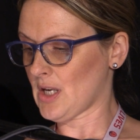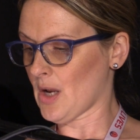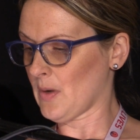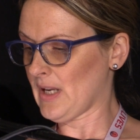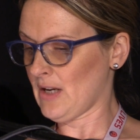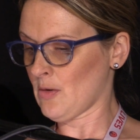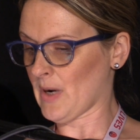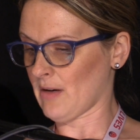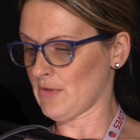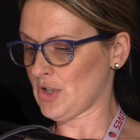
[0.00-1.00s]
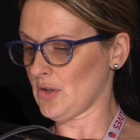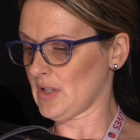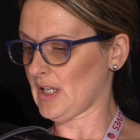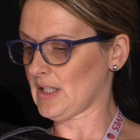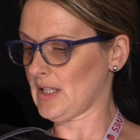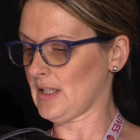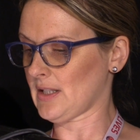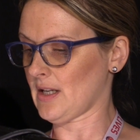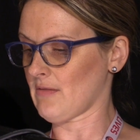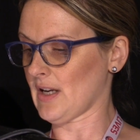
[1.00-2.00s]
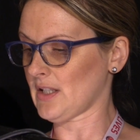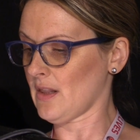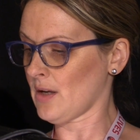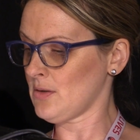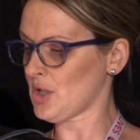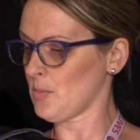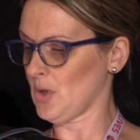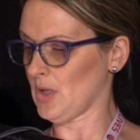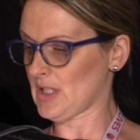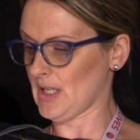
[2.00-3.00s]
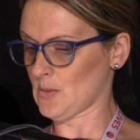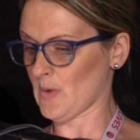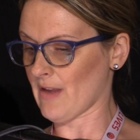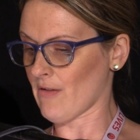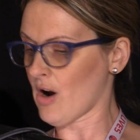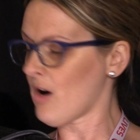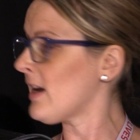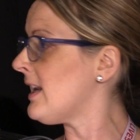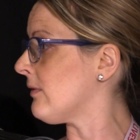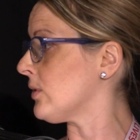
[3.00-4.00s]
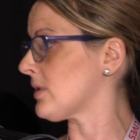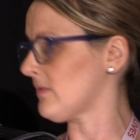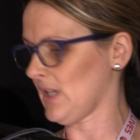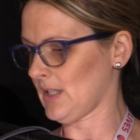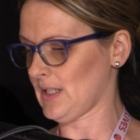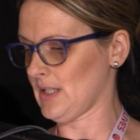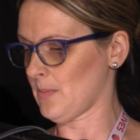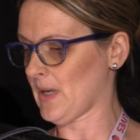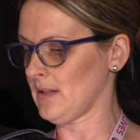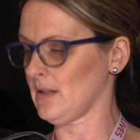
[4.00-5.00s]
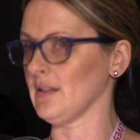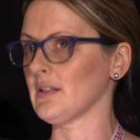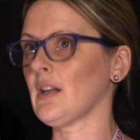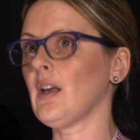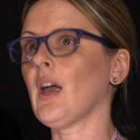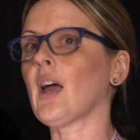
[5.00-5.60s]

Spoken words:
to know and hear about reduced nicotine cigarettes in those communities where there are high levels of nicotine dependence.